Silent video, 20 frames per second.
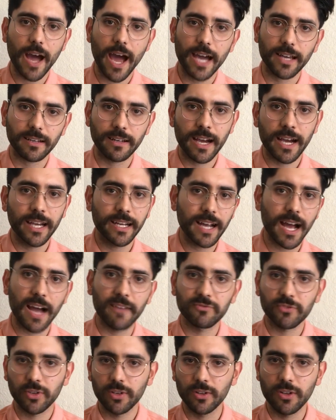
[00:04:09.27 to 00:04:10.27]
at night
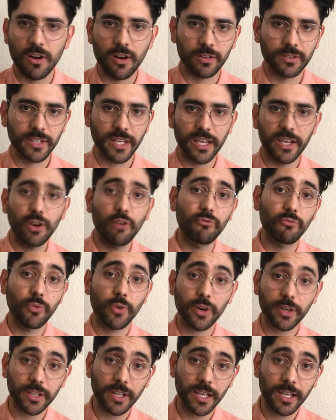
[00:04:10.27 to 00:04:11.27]
after a long day of
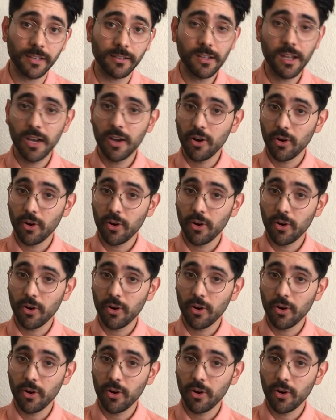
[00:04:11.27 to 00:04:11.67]
working,